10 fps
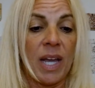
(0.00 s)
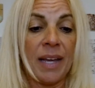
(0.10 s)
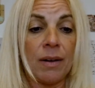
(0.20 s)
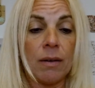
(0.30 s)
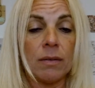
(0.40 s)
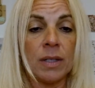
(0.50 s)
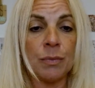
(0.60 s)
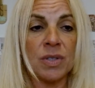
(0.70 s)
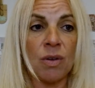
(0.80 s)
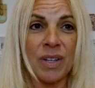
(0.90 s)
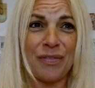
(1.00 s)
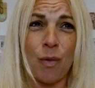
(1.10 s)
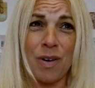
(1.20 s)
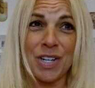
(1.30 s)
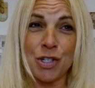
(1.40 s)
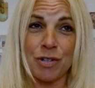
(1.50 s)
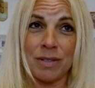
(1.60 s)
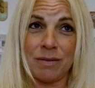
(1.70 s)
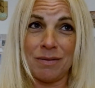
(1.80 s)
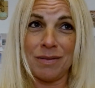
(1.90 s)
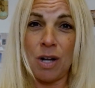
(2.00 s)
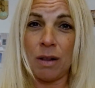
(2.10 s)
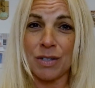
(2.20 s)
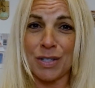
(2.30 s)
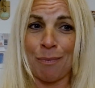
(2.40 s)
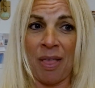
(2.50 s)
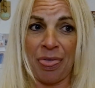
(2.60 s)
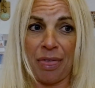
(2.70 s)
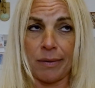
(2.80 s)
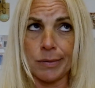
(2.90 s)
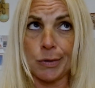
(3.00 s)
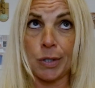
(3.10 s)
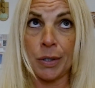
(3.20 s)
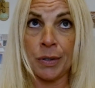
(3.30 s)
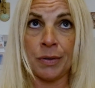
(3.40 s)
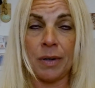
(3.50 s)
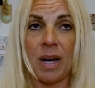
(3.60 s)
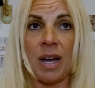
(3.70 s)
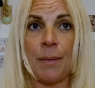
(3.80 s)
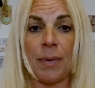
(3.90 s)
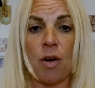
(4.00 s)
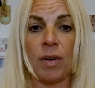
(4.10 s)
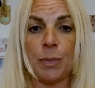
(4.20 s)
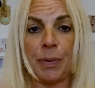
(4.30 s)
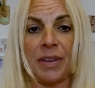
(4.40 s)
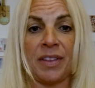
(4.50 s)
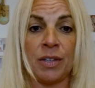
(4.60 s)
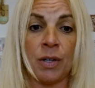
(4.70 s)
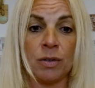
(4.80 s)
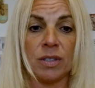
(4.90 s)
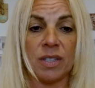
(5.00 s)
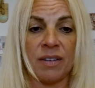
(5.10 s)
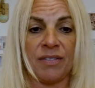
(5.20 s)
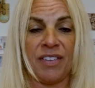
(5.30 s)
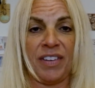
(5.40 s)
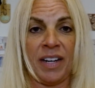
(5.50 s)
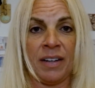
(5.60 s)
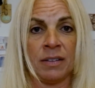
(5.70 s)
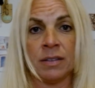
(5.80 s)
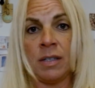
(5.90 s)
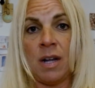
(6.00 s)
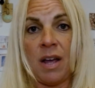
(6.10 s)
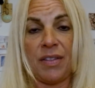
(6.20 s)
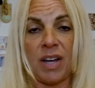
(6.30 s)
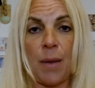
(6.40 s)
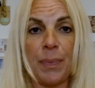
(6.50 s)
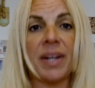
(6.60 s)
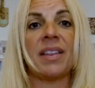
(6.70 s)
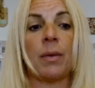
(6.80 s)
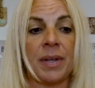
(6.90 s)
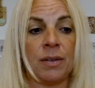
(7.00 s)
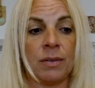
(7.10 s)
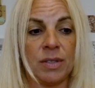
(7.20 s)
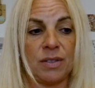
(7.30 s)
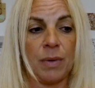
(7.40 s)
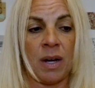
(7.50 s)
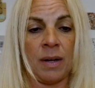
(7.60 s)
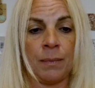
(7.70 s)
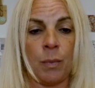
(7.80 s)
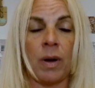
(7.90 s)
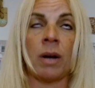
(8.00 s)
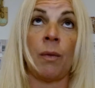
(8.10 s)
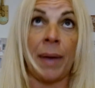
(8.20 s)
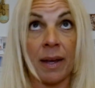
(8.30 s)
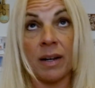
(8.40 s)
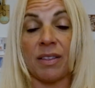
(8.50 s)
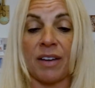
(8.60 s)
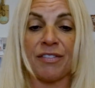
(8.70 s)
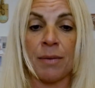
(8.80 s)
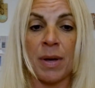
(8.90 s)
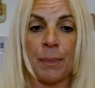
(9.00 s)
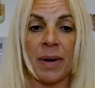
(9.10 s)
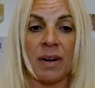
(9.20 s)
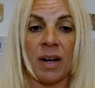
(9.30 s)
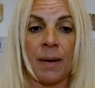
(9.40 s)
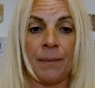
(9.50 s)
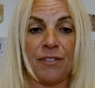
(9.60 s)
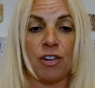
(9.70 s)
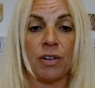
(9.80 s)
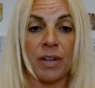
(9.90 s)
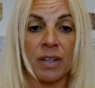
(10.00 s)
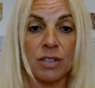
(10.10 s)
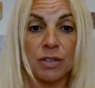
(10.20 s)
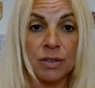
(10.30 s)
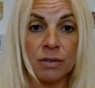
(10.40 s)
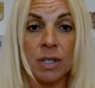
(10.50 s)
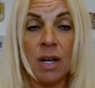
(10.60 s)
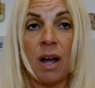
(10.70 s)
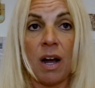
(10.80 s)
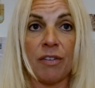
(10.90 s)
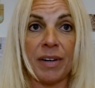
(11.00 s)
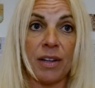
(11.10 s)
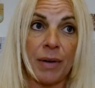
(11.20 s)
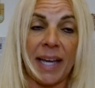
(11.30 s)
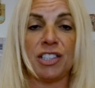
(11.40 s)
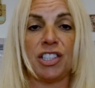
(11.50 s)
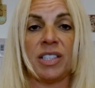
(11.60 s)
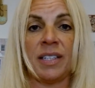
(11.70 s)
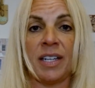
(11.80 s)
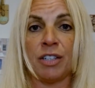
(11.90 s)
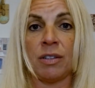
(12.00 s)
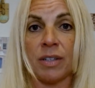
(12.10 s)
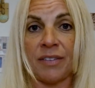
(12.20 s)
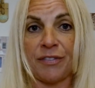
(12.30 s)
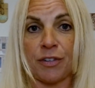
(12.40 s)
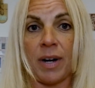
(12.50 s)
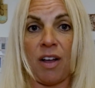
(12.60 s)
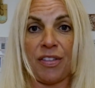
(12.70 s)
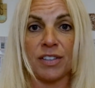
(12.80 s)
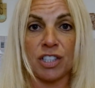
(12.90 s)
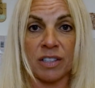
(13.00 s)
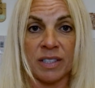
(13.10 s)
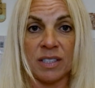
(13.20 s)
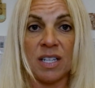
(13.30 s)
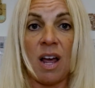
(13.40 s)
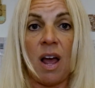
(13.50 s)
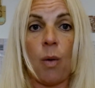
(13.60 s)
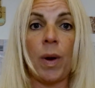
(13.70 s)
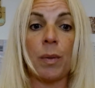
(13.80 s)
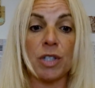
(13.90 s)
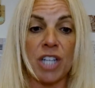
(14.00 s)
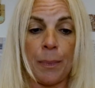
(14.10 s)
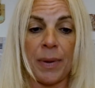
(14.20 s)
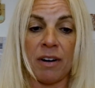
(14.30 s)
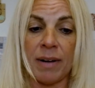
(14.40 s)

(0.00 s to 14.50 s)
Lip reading: It was only $400 a month. So I'm going to put in the notes of the video the company that we used. I don't make anything from it, but if you're looking to do a relocation and you're looking for health insurance, we were shopping